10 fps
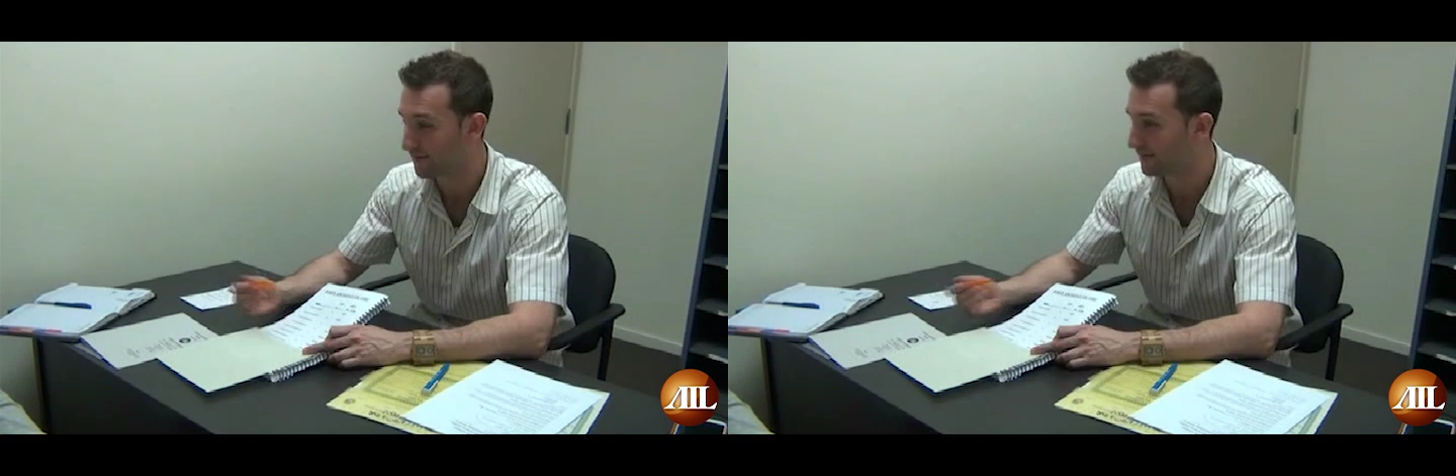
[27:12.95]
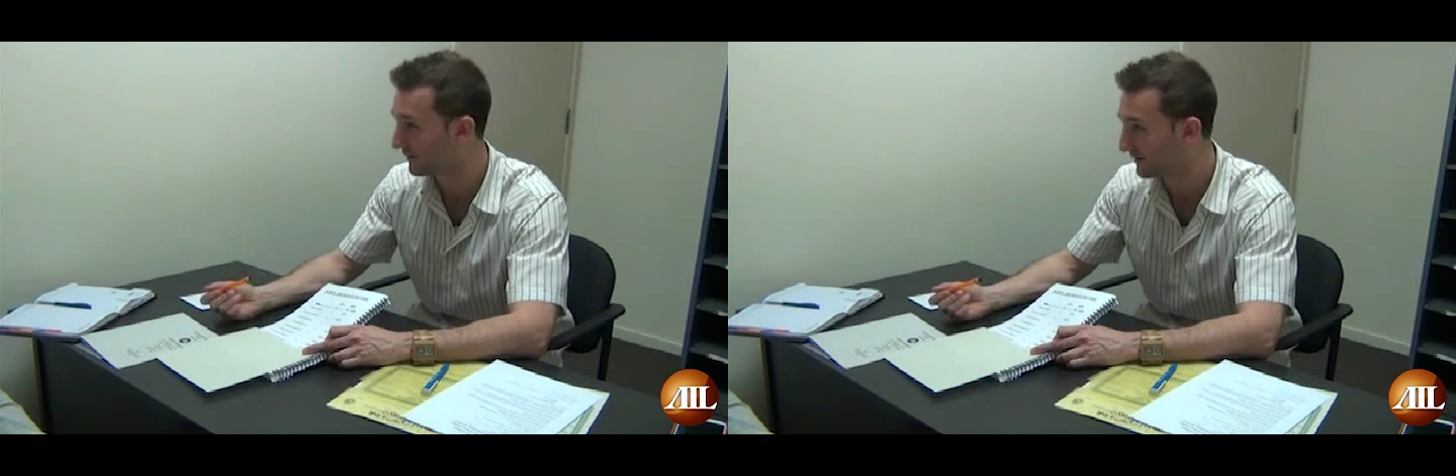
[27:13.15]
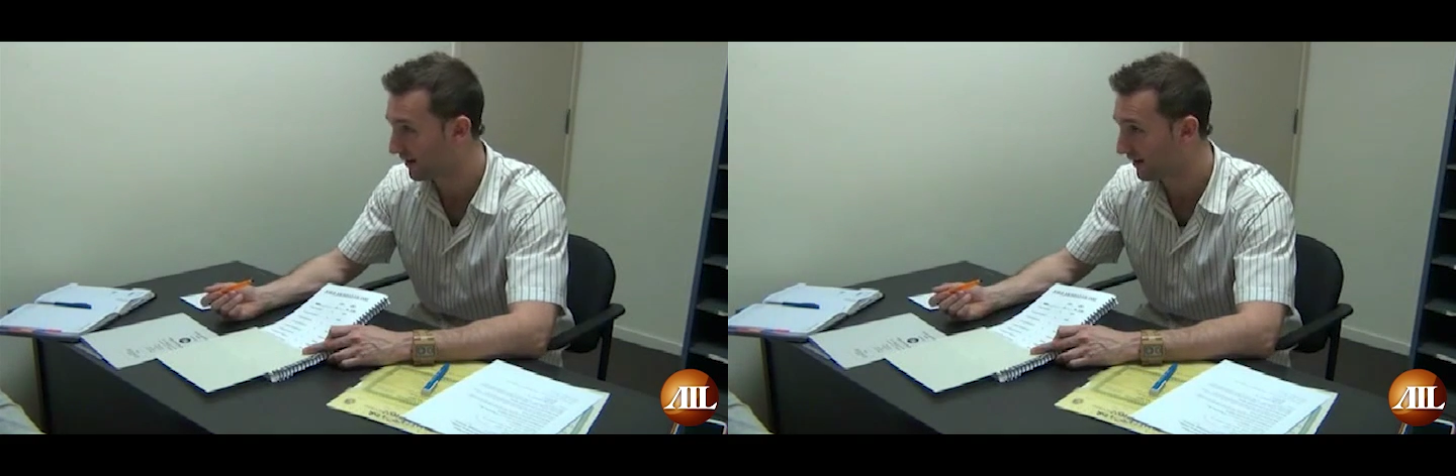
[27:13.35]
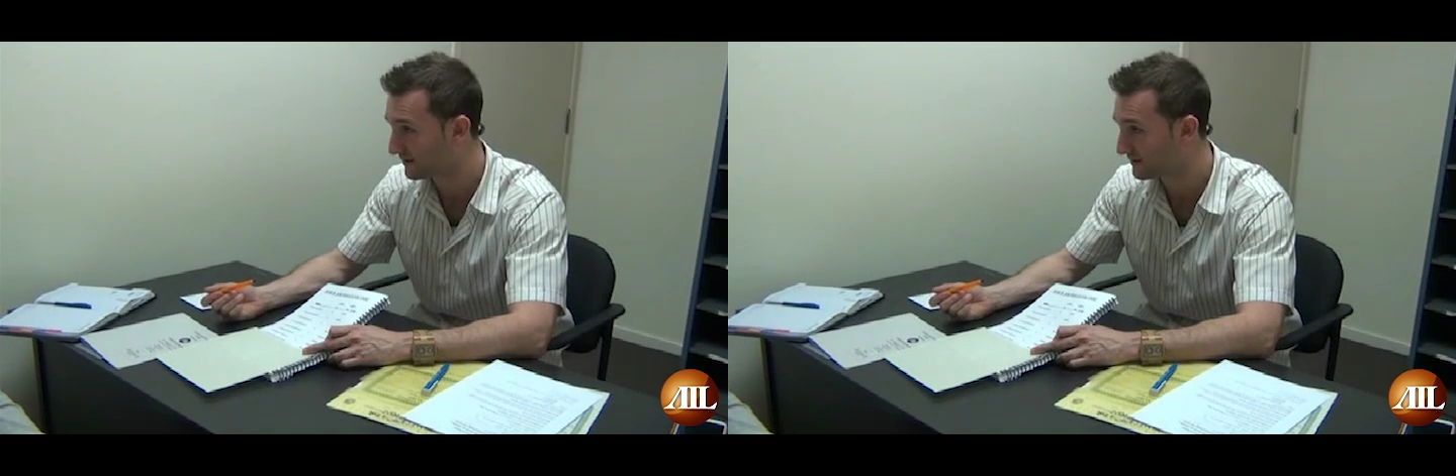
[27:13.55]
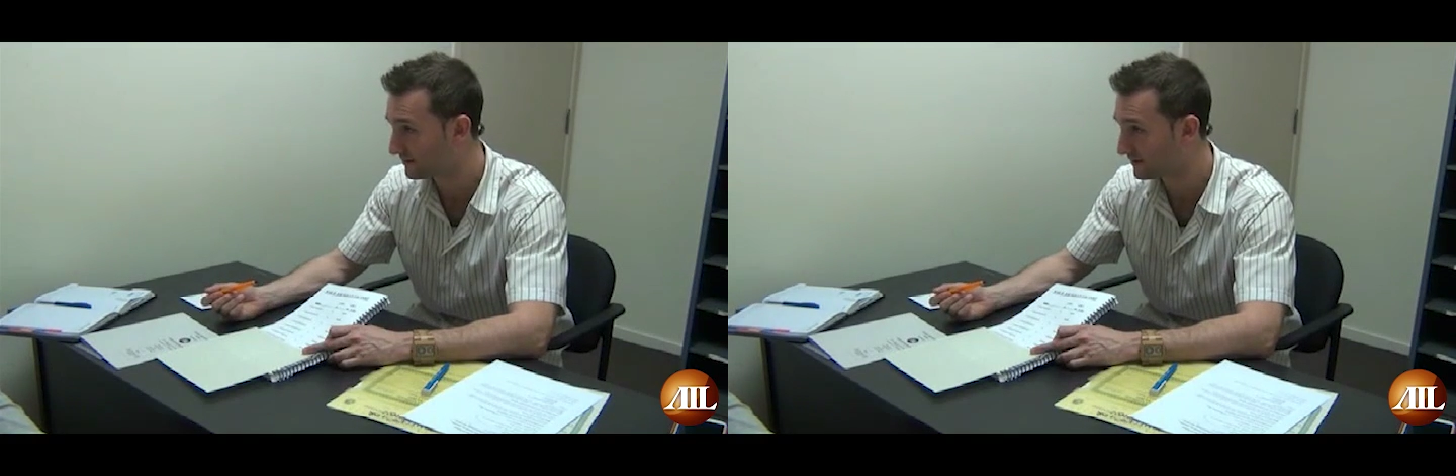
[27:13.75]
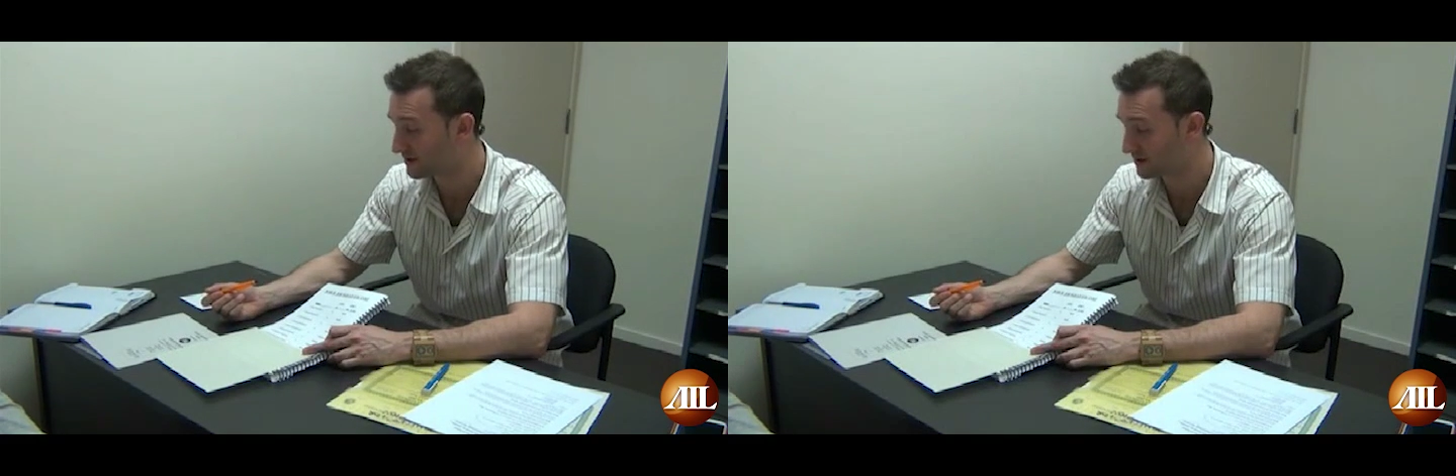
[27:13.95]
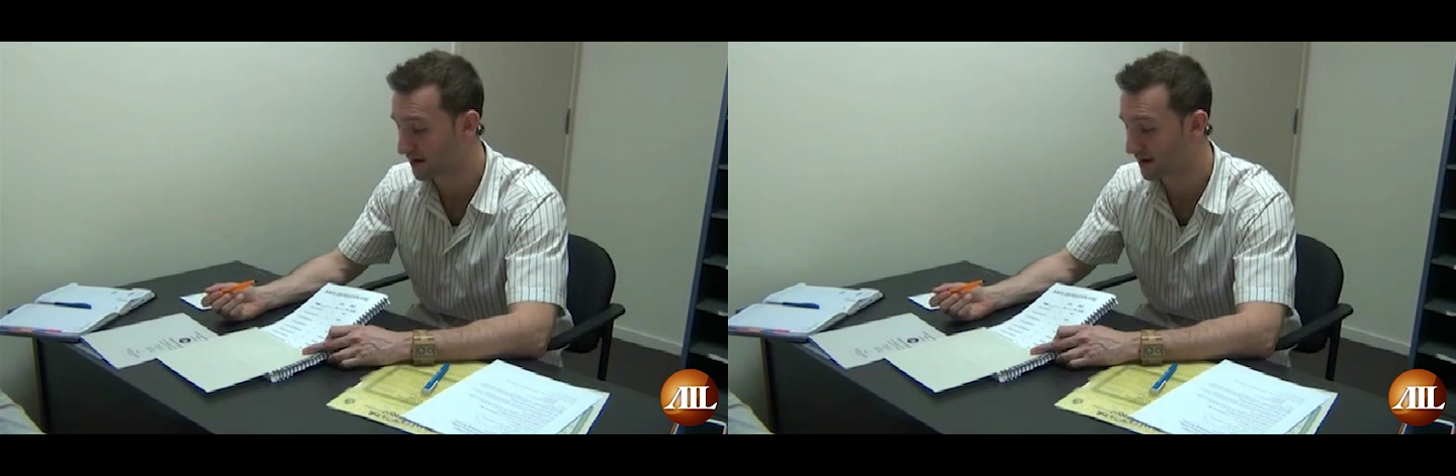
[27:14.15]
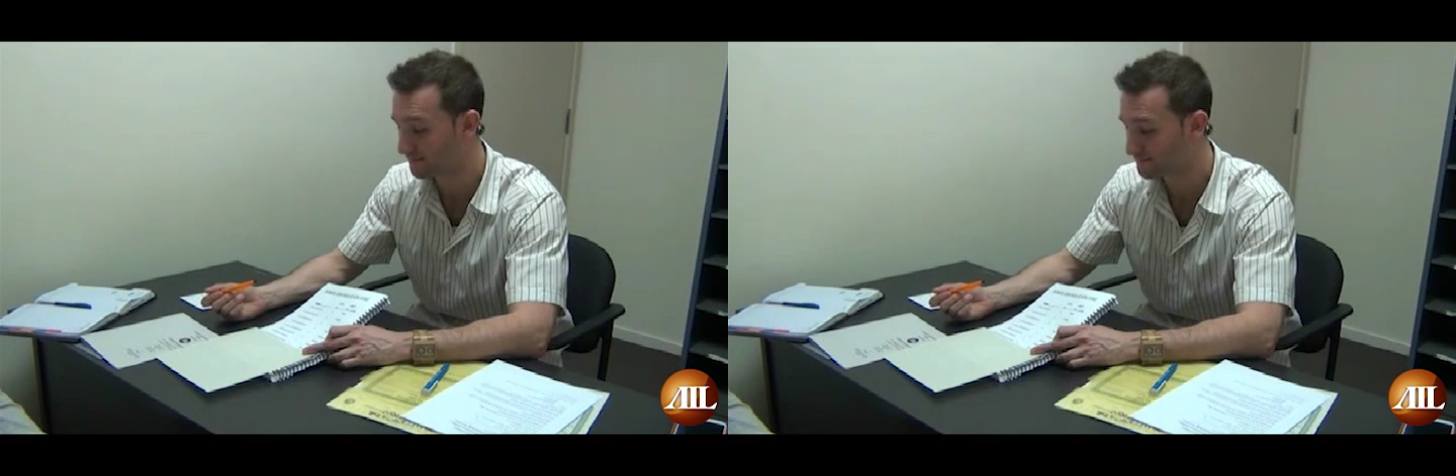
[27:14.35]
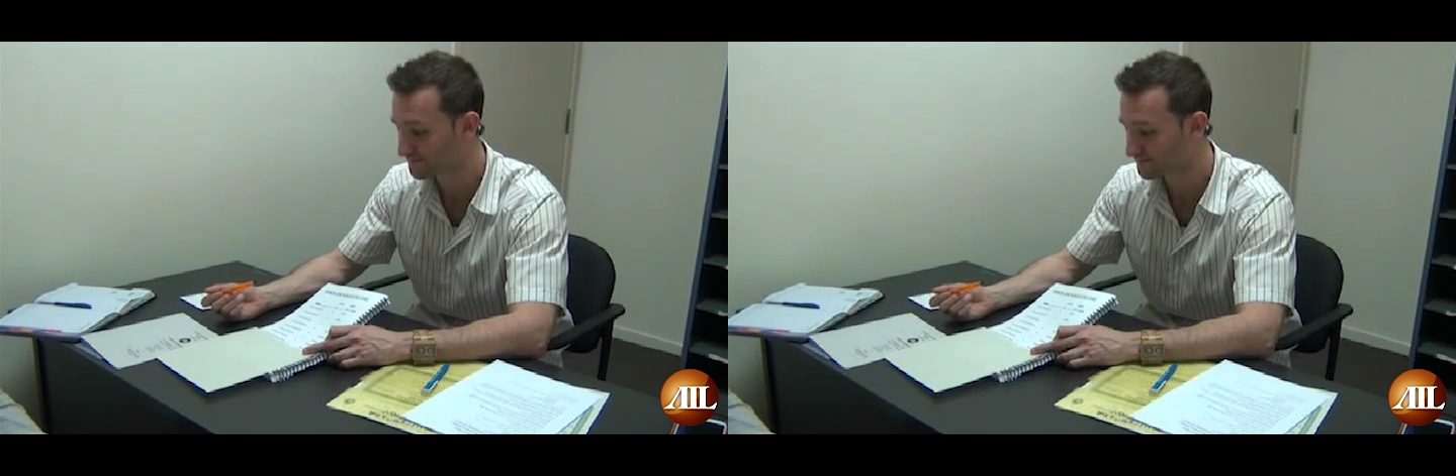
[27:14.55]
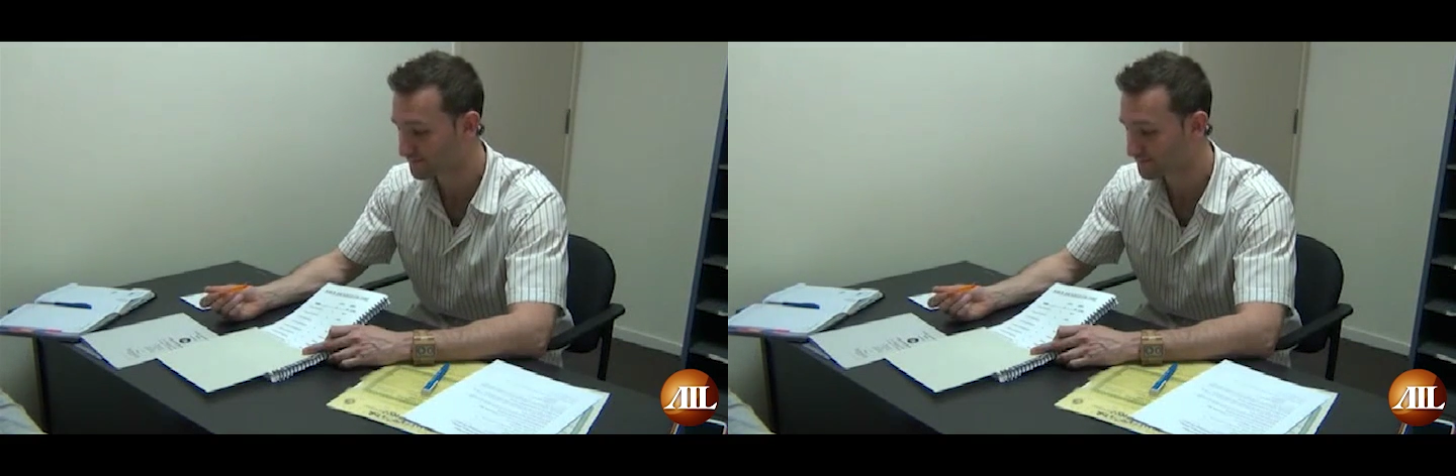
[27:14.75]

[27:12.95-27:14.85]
for $50 each time.